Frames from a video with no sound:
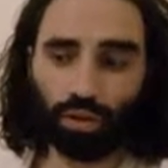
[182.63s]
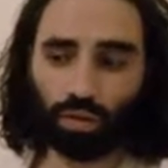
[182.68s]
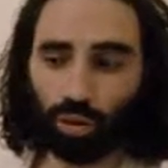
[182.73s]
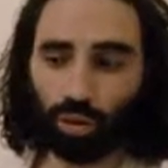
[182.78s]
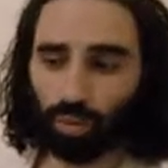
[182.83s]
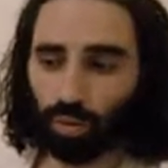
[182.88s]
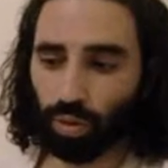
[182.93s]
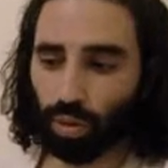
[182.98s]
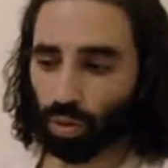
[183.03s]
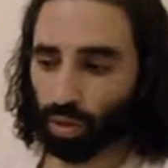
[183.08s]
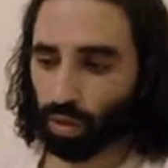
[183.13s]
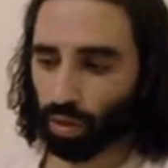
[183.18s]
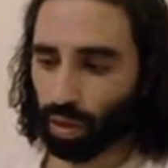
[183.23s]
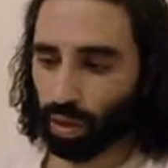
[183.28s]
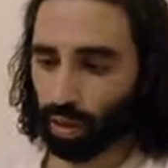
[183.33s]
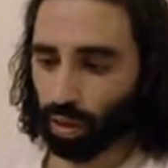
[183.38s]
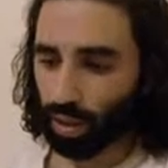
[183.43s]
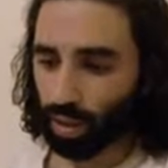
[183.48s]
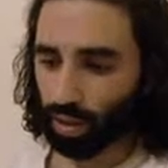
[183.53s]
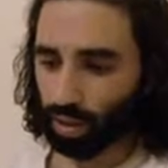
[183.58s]
So I'm going to
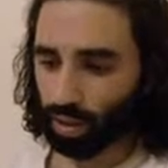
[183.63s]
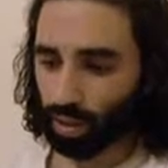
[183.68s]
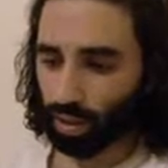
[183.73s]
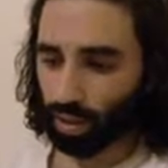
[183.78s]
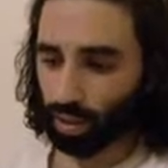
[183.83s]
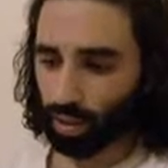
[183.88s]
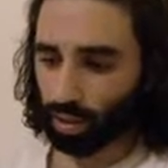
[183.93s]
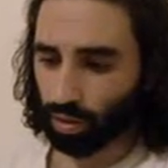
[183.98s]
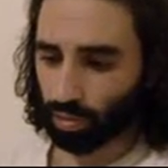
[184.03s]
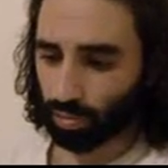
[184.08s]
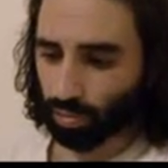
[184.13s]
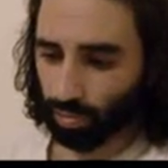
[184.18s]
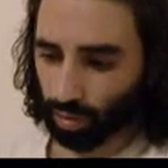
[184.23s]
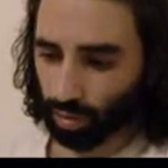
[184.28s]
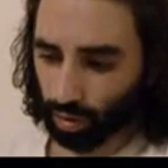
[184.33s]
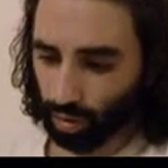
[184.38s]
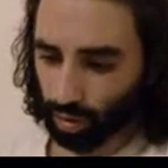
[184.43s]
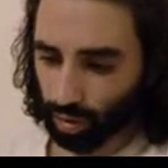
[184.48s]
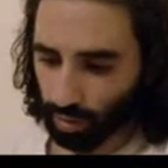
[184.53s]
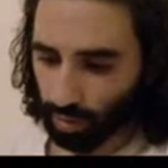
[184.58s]
go ahead and start
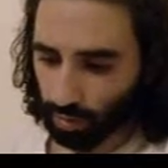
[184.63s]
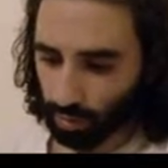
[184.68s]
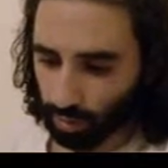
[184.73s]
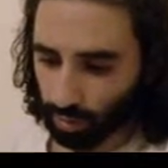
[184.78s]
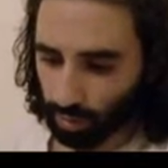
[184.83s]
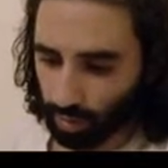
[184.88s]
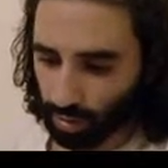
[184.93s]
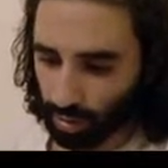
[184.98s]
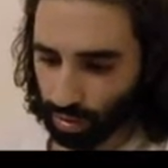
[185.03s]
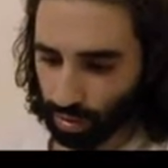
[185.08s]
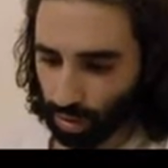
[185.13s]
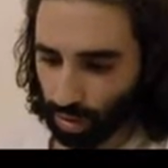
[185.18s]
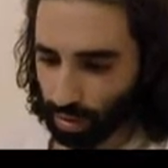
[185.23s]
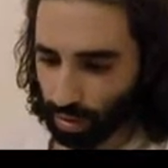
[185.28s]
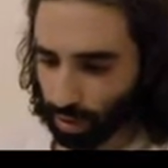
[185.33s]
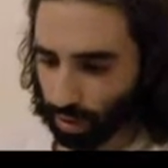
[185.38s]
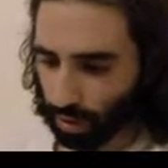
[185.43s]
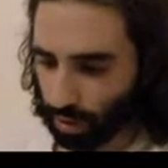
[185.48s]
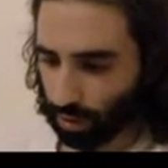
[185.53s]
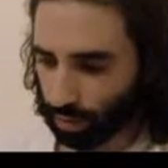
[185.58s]
from verse
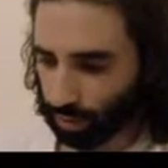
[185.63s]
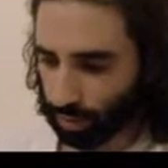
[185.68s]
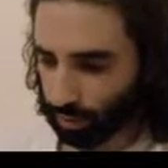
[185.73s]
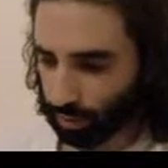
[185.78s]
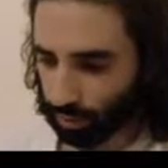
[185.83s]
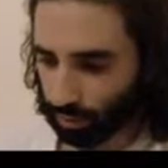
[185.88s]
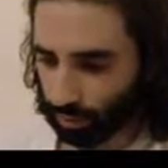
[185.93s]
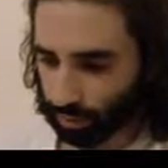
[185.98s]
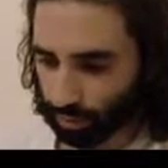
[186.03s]
19.